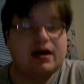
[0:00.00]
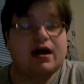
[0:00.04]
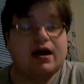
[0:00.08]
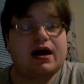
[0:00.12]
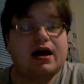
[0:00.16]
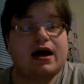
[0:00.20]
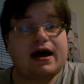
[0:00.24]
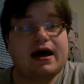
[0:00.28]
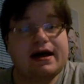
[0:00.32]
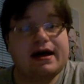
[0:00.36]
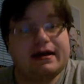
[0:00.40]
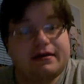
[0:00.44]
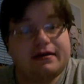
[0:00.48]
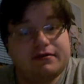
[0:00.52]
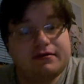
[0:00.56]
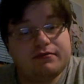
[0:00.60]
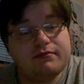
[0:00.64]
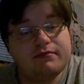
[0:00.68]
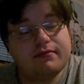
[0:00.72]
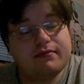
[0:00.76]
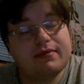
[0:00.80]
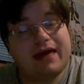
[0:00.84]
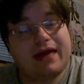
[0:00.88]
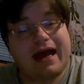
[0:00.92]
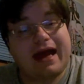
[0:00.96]
I
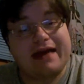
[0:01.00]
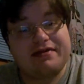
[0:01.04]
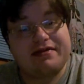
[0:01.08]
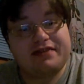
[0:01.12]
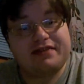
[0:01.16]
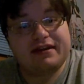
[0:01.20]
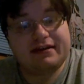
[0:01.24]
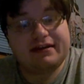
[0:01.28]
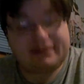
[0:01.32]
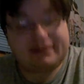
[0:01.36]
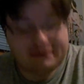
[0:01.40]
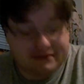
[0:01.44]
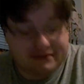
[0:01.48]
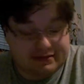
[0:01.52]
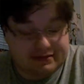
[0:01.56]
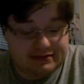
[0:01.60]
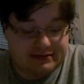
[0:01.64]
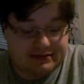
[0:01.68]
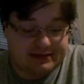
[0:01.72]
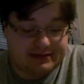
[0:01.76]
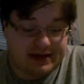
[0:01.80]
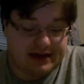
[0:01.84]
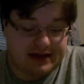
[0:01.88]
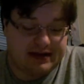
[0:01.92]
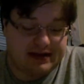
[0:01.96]
I think
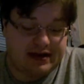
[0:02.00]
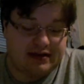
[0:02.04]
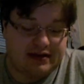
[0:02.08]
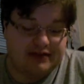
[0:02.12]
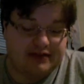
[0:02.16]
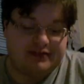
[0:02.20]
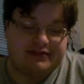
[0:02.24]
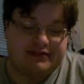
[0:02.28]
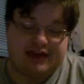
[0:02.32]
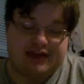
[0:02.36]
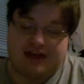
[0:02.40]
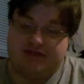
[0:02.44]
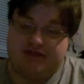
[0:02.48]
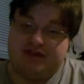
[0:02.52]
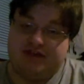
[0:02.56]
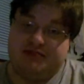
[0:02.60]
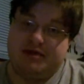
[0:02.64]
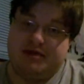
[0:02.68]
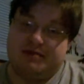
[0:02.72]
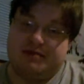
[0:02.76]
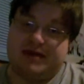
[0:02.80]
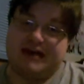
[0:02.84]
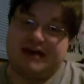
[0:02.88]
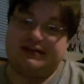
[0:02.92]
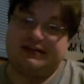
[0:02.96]
Daniela and Stephanie
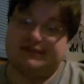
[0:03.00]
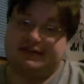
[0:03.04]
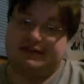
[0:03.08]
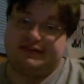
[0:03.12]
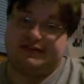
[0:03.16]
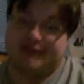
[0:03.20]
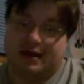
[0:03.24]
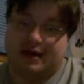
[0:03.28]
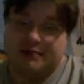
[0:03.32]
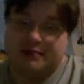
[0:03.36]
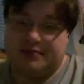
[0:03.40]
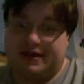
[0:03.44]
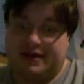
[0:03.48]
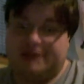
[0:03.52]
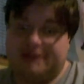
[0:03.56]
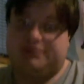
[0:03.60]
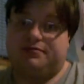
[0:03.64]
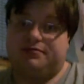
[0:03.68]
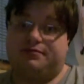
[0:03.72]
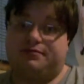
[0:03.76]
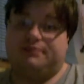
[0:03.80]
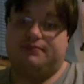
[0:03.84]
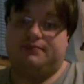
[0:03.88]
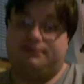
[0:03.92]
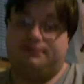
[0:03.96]
may patch things up, like
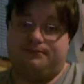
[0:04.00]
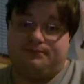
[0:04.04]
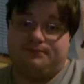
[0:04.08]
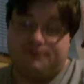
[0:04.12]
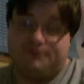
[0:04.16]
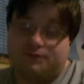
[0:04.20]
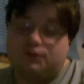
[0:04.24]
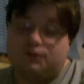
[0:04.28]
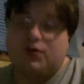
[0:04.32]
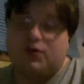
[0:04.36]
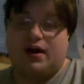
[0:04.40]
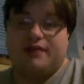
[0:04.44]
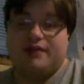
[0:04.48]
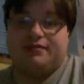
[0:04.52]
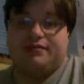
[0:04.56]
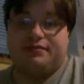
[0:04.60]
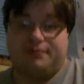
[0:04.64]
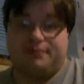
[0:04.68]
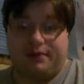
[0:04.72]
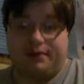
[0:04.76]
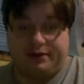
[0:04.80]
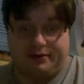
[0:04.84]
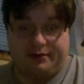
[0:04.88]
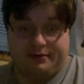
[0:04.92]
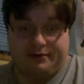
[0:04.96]
what
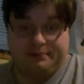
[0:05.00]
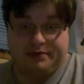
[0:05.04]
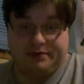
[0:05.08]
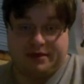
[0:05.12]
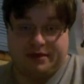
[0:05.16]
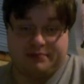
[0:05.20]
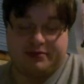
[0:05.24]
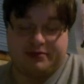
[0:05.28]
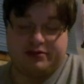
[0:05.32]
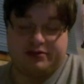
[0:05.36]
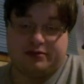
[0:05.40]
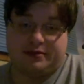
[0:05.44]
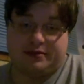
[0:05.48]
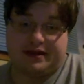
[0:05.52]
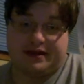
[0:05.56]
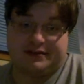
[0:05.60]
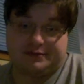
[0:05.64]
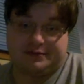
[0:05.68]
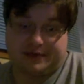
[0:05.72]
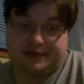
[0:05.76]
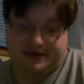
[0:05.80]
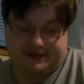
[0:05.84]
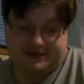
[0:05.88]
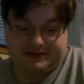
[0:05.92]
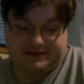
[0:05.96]
the people on the bots
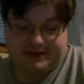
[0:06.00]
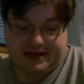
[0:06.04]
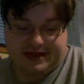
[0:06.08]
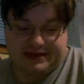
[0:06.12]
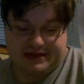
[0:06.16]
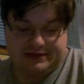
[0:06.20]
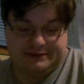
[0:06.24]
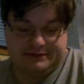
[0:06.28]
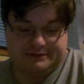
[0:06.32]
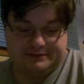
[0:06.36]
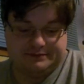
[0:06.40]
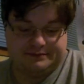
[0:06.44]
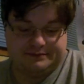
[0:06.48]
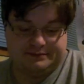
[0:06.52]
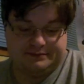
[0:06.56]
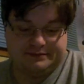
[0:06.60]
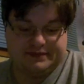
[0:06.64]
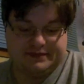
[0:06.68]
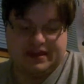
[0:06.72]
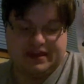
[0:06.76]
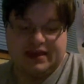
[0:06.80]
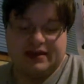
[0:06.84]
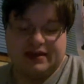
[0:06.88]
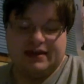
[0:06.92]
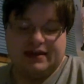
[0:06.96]
panel said.
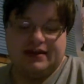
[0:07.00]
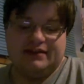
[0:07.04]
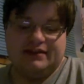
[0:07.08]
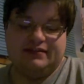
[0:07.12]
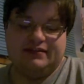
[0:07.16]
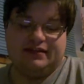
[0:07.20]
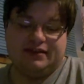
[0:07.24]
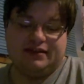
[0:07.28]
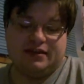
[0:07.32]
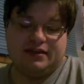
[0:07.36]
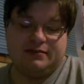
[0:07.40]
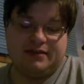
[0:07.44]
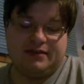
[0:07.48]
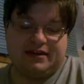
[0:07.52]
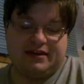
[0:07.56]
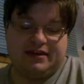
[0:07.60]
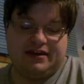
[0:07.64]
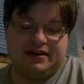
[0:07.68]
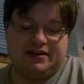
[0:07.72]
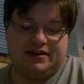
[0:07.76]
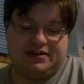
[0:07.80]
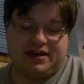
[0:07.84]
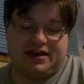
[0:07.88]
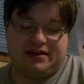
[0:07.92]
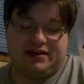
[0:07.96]
Gillian
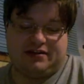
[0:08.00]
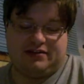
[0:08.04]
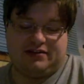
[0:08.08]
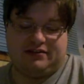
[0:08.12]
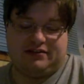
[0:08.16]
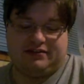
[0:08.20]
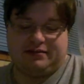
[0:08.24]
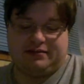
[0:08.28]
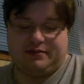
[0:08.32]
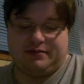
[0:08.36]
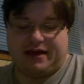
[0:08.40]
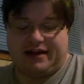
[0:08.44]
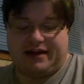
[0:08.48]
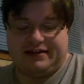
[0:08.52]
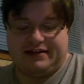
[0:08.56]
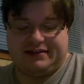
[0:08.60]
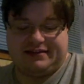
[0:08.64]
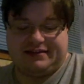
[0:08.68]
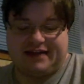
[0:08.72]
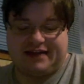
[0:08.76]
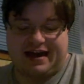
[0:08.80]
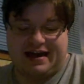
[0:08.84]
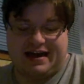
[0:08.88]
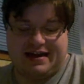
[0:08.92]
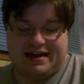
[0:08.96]
McKeith enters the bot
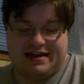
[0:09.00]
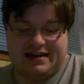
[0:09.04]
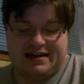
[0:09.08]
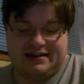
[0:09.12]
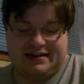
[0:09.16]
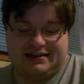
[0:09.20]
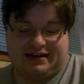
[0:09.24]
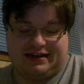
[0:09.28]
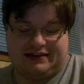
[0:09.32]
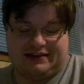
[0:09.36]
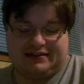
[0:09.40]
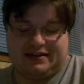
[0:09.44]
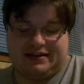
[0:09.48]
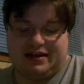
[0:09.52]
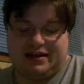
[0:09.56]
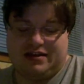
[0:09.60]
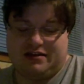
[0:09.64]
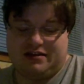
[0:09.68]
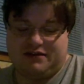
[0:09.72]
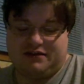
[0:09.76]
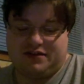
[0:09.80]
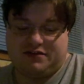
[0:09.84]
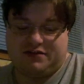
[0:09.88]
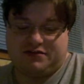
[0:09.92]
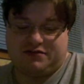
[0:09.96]
set and does an
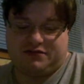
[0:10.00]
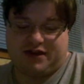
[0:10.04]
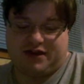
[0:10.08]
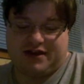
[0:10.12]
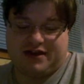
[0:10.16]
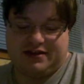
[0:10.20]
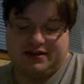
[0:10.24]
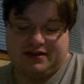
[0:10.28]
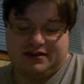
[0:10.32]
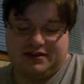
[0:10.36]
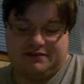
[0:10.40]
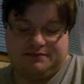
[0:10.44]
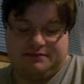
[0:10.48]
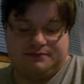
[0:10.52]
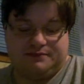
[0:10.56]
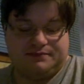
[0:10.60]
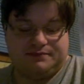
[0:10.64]
interview with Rylan.